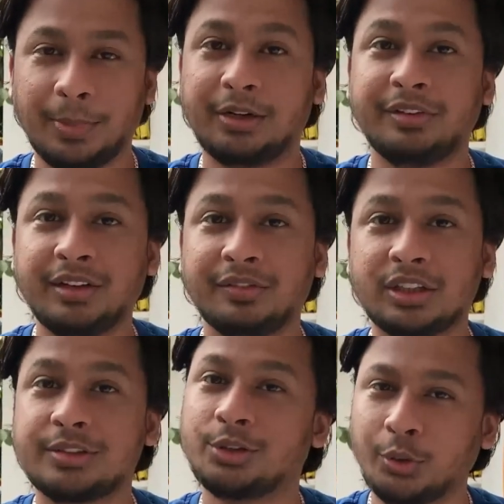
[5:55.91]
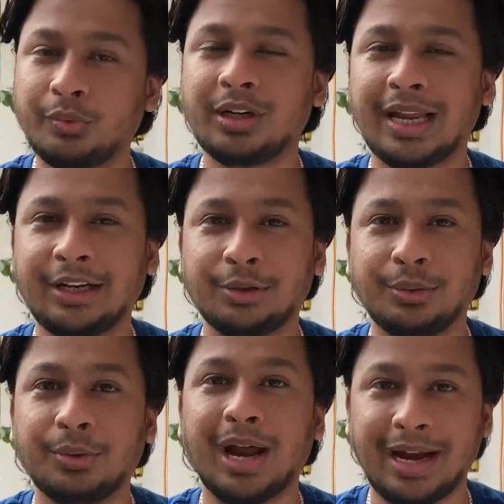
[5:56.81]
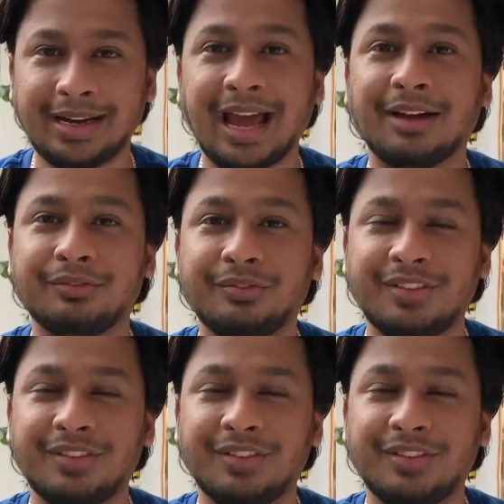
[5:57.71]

between which you would like to go and have